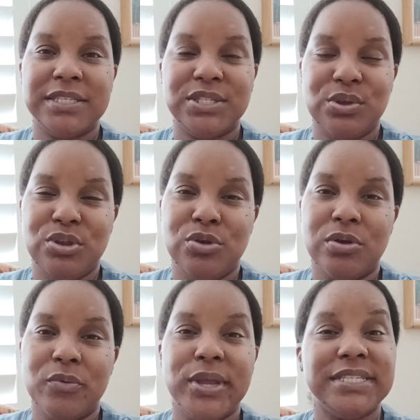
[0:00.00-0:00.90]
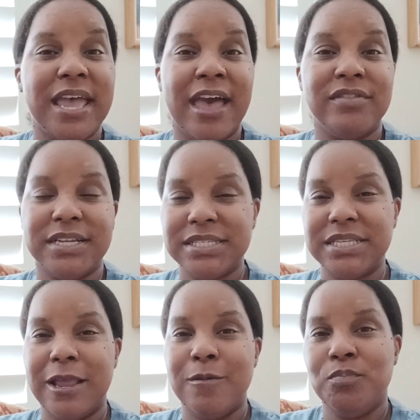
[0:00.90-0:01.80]
So you're going to have, like I
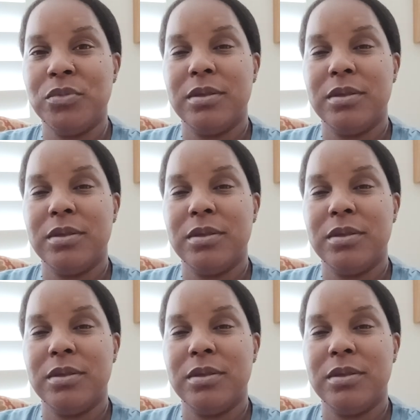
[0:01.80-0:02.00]
said,